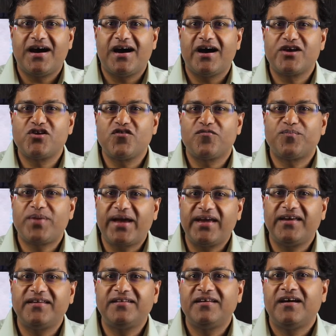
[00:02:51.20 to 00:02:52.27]
are you have
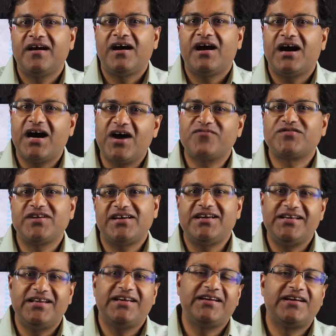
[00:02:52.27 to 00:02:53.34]
pain after
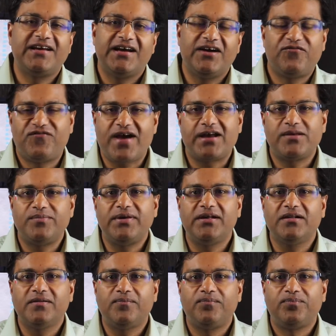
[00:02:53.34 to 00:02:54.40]
eating a fatty
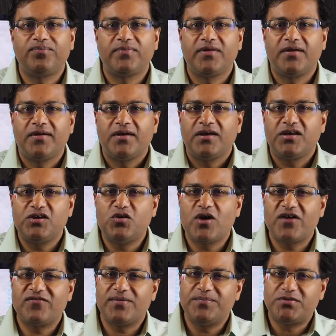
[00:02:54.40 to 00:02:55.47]
meal. You
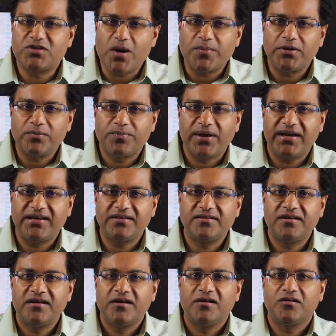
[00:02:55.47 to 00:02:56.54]
have abdominal pain
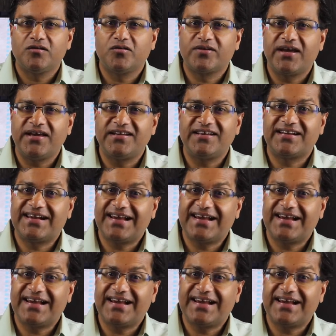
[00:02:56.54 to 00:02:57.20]
located